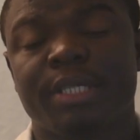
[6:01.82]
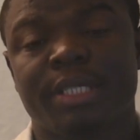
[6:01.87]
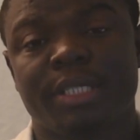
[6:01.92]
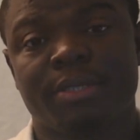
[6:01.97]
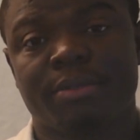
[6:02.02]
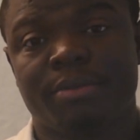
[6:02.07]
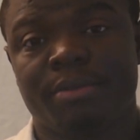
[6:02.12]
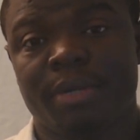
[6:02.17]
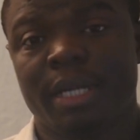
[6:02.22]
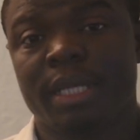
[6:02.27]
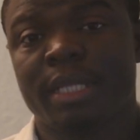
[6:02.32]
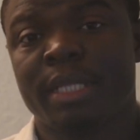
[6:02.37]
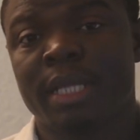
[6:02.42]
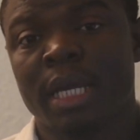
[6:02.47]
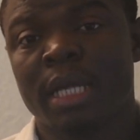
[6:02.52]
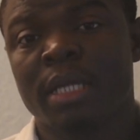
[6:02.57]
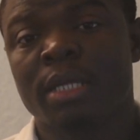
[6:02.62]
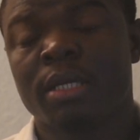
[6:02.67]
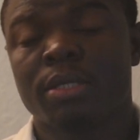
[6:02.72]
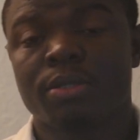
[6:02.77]
it is
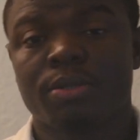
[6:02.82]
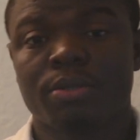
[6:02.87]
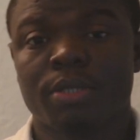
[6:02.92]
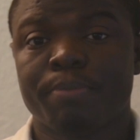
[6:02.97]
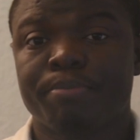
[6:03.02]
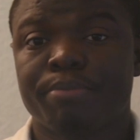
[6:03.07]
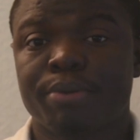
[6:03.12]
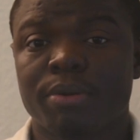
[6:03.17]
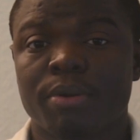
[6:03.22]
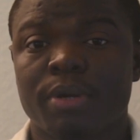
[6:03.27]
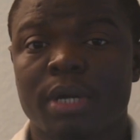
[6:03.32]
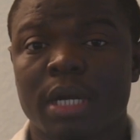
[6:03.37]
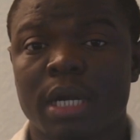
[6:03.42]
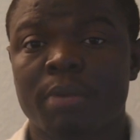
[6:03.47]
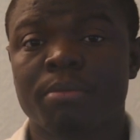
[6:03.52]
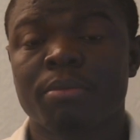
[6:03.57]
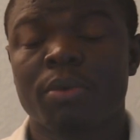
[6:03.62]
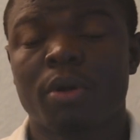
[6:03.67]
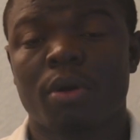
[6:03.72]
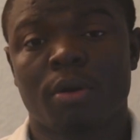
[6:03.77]
related to the
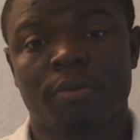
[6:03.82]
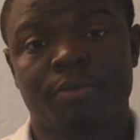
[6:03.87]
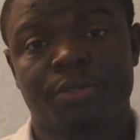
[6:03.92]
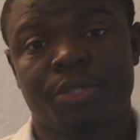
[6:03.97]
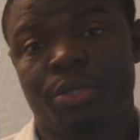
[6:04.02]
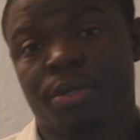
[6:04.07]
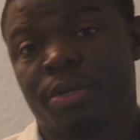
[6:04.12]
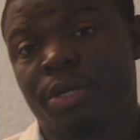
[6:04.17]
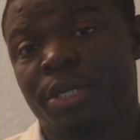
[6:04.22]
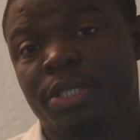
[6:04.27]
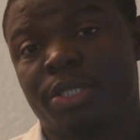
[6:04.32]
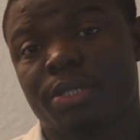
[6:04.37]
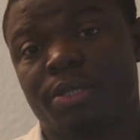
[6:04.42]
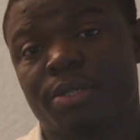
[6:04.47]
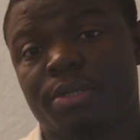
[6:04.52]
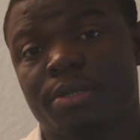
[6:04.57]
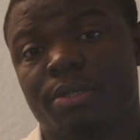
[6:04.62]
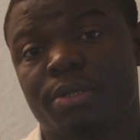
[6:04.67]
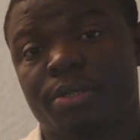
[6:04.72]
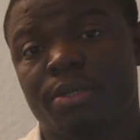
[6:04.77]
program of choice.